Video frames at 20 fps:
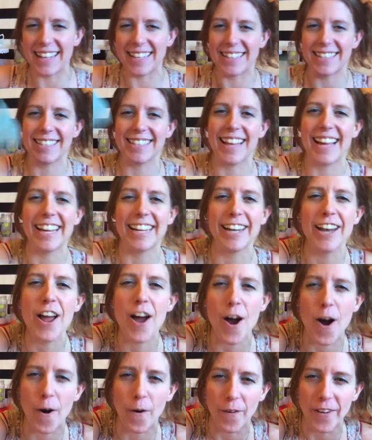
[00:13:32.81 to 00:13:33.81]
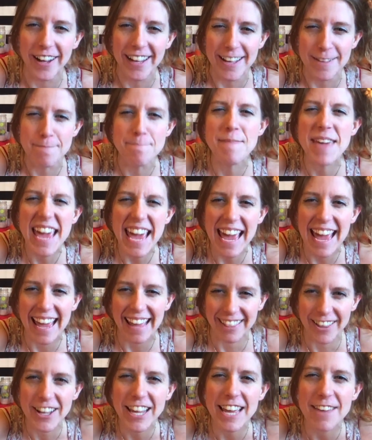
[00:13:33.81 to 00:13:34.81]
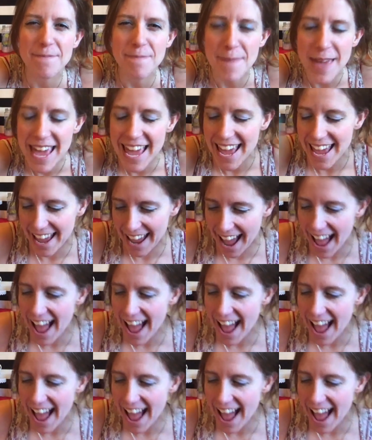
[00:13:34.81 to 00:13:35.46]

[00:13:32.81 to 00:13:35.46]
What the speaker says: It's like, no, me, look at me.